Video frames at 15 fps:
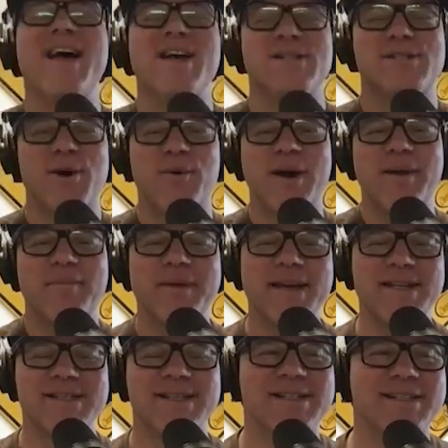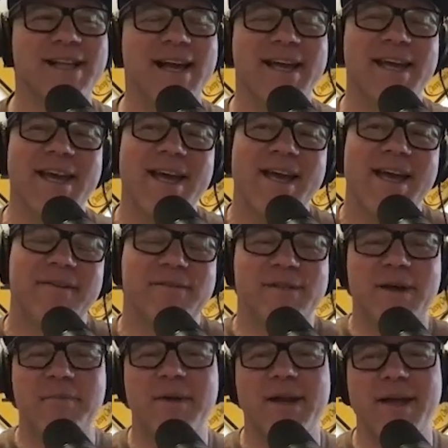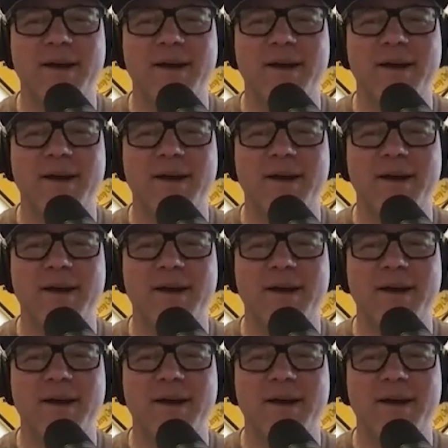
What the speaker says: So what it means is like if somebody